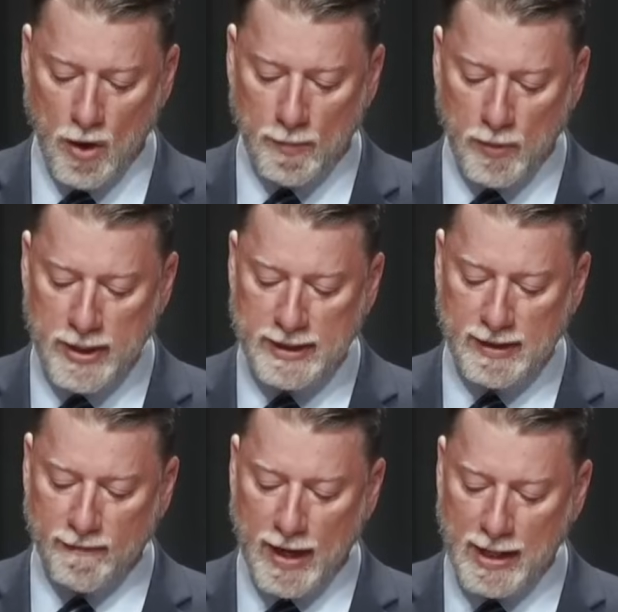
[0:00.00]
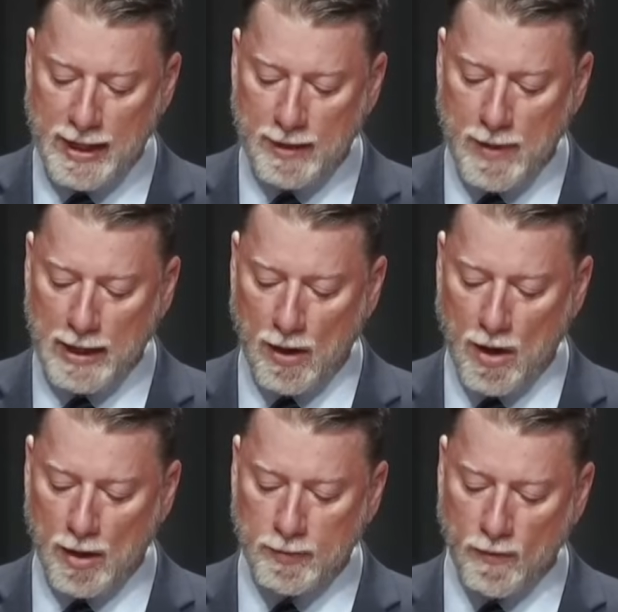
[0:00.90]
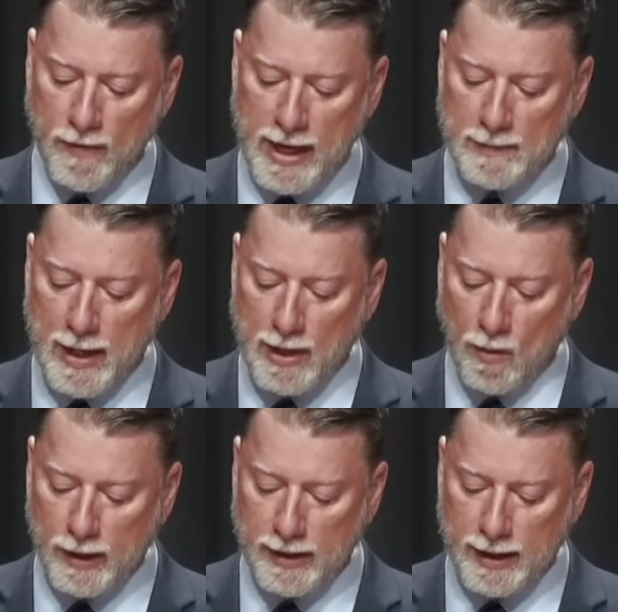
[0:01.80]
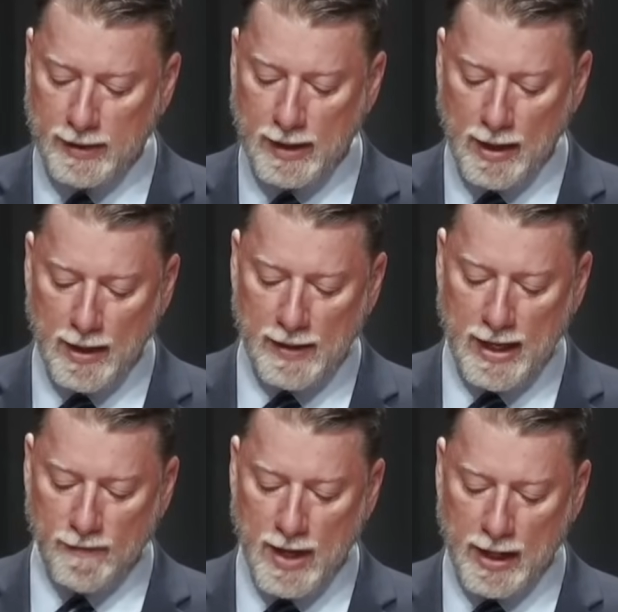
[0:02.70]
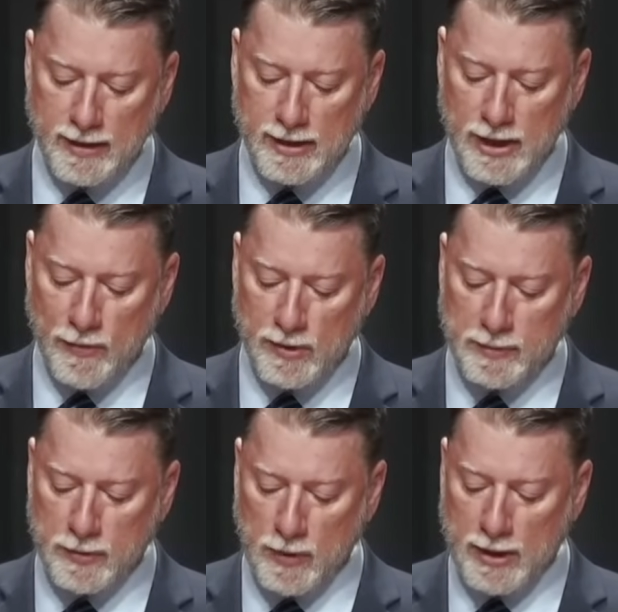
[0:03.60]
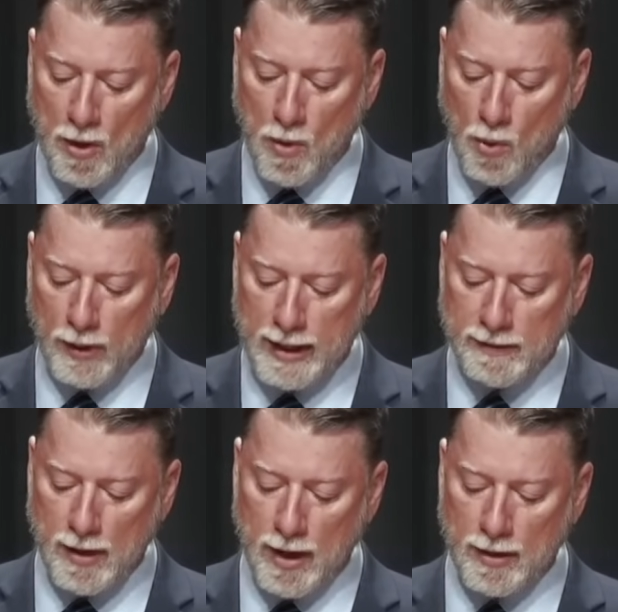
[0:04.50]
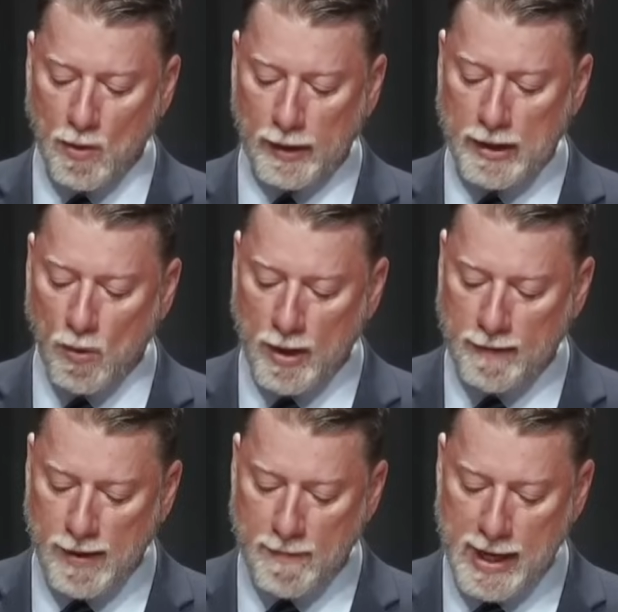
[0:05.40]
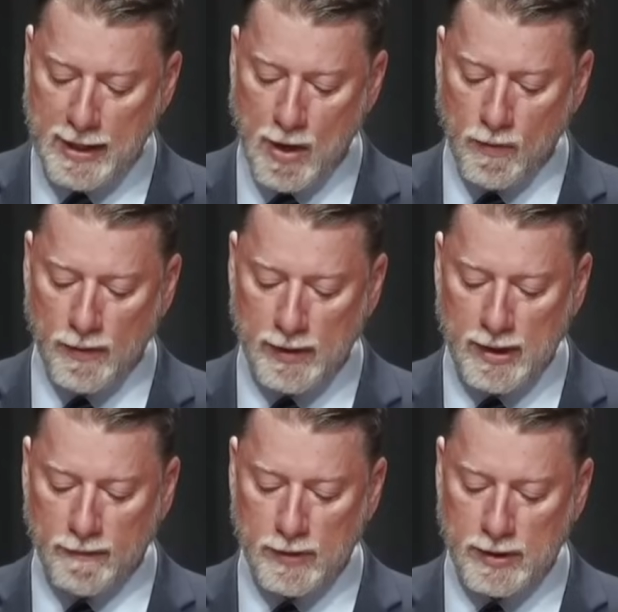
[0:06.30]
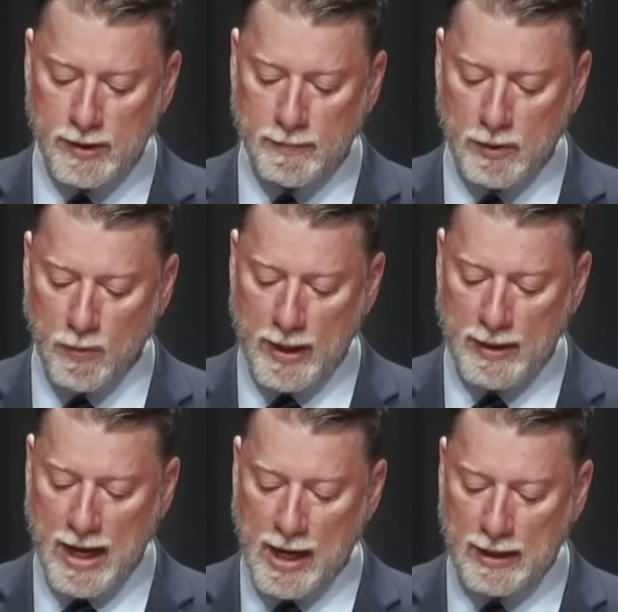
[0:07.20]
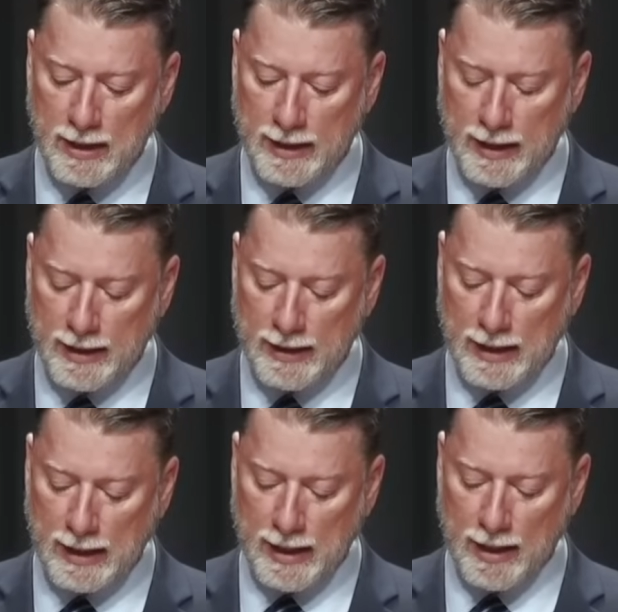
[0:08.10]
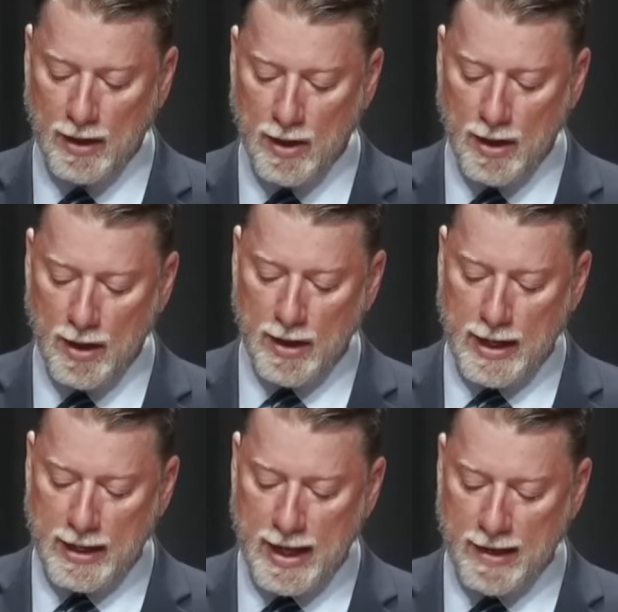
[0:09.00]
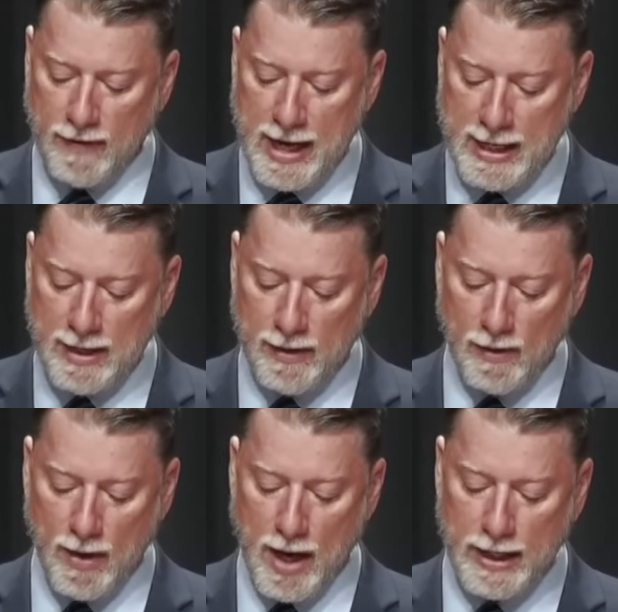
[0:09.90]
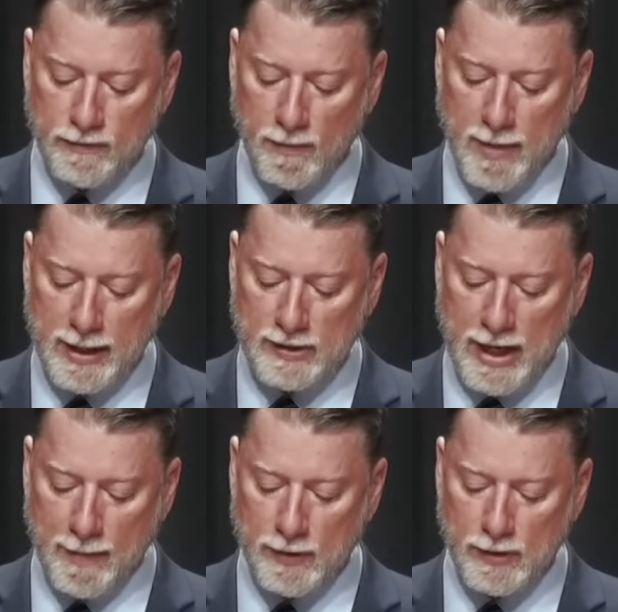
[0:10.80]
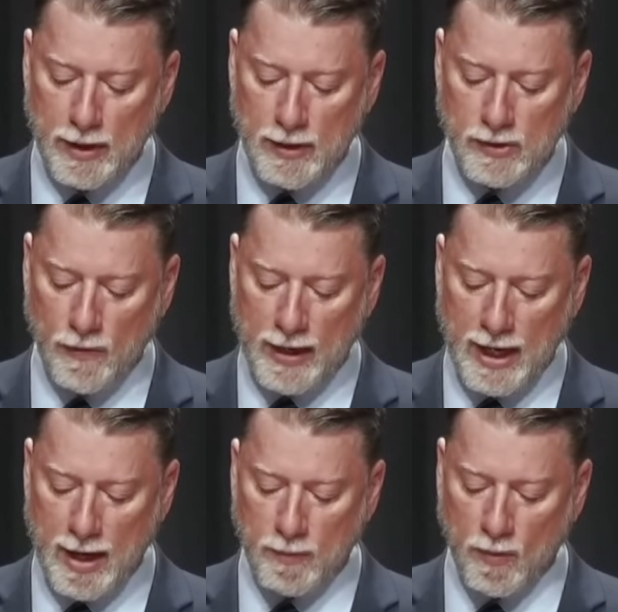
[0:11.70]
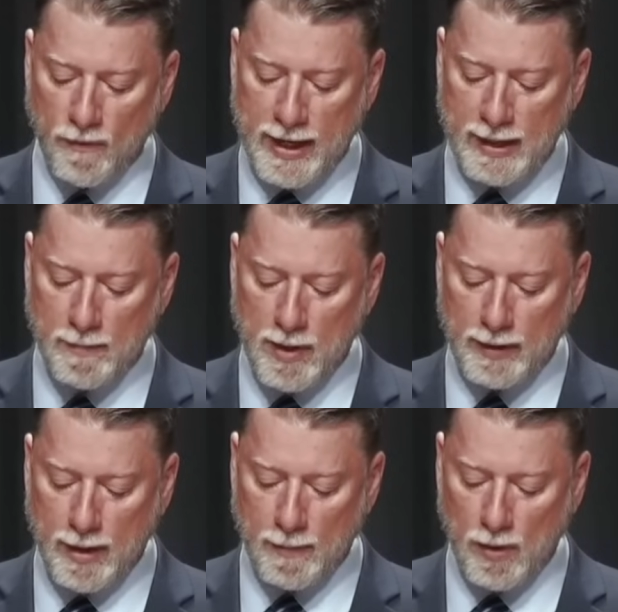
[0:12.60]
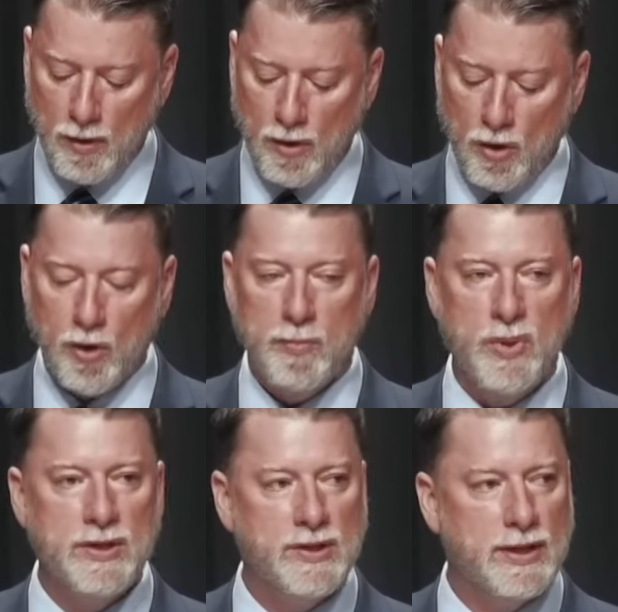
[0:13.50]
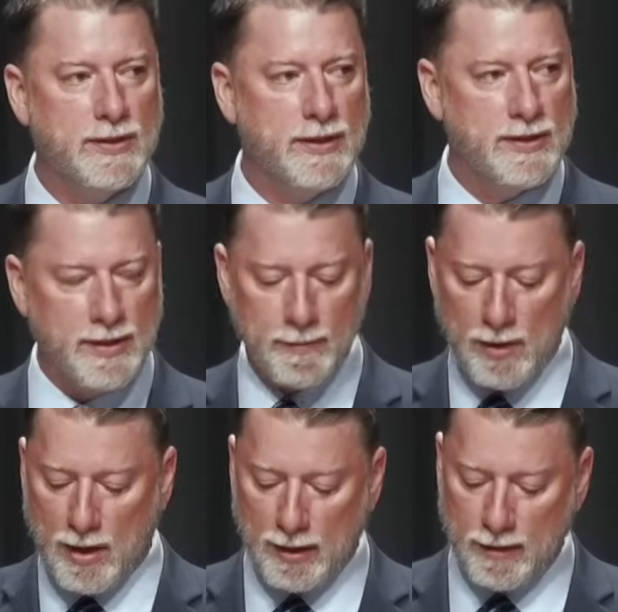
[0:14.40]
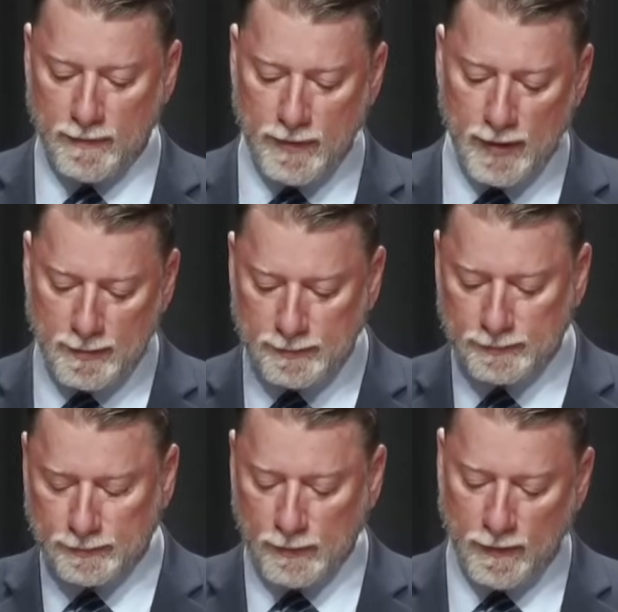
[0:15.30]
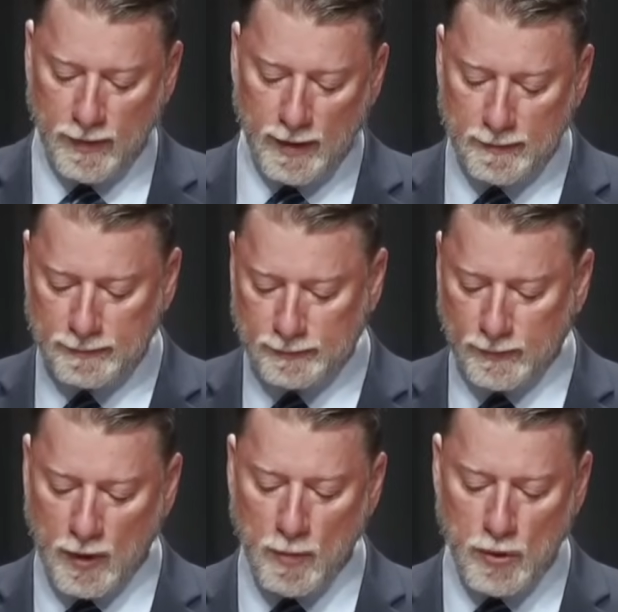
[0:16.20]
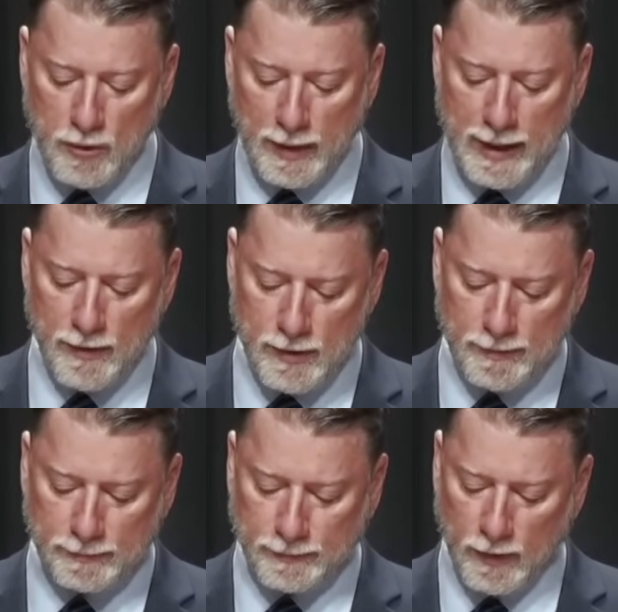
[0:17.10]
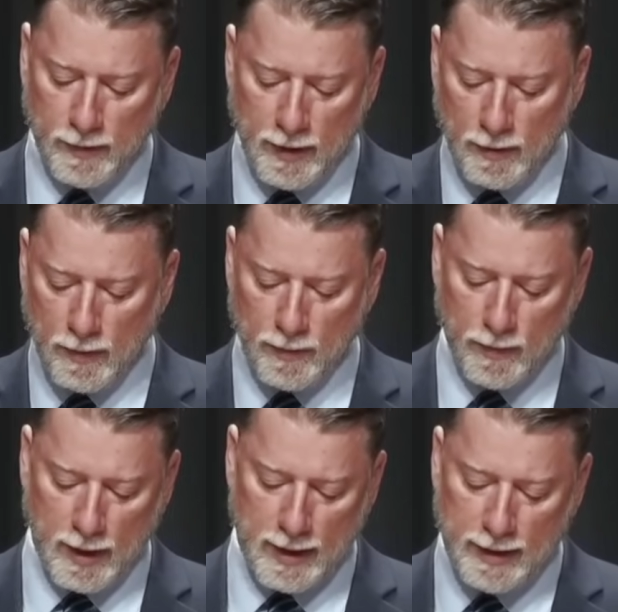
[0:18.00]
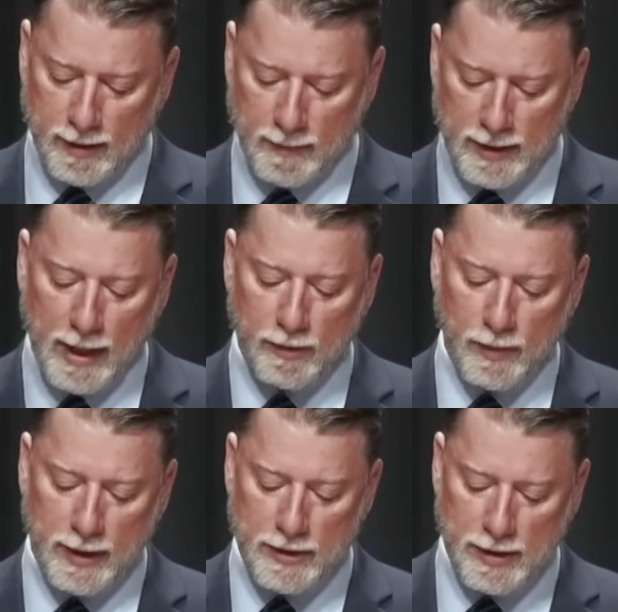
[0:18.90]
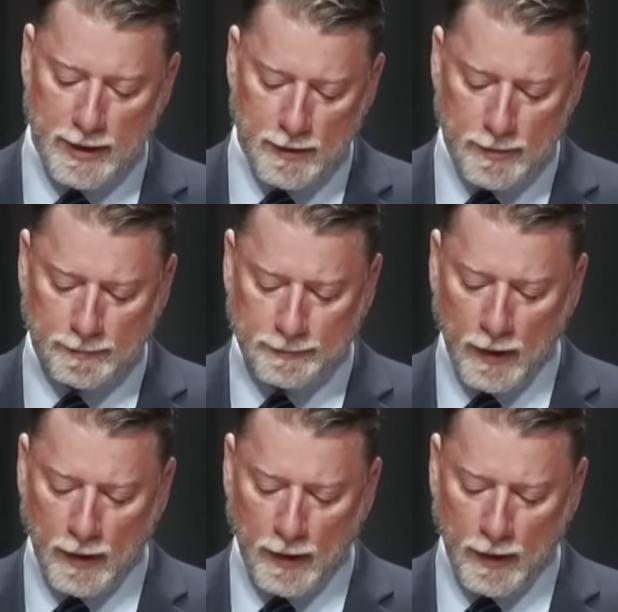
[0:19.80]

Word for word: Her priests have violated my law and profaned my holy things. They have not distinguished between the holy and the unholy, nor have they made known their differences between the unclean and the clean. And they have hidden their eyes from my Sabbaths, so that I am profaned among them. Her princess, that's symbolic of the, of the commercial leaders, and the, uh, not the, but not the religious leaders.